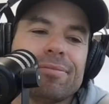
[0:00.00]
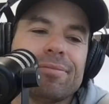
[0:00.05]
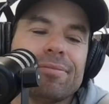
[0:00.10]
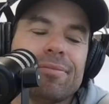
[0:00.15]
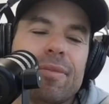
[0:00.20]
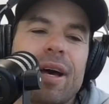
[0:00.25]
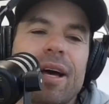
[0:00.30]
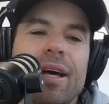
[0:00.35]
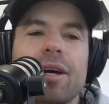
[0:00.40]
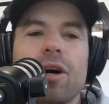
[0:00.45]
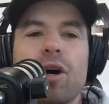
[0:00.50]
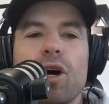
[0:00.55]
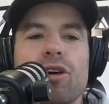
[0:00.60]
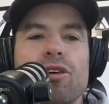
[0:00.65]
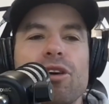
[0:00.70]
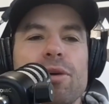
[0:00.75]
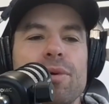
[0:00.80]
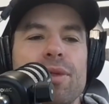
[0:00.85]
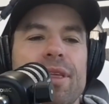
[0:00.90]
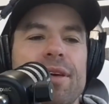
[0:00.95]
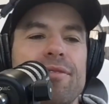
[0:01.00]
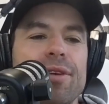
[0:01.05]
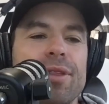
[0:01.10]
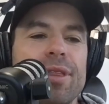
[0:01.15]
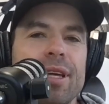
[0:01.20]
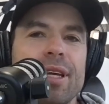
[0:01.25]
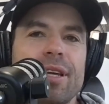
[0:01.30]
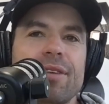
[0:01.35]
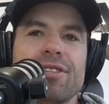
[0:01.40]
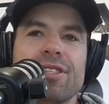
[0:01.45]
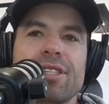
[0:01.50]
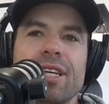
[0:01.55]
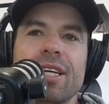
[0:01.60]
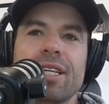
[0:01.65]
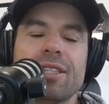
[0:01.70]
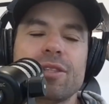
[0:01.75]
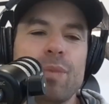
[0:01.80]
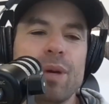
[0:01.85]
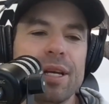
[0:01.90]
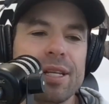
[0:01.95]
Mate, I agree with everything you've said.
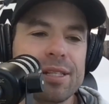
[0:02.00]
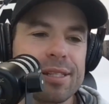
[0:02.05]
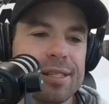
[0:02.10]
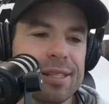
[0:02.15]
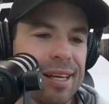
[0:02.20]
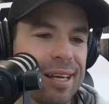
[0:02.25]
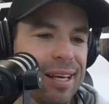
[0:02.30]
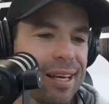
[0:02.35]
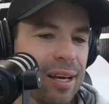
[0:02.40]
Depends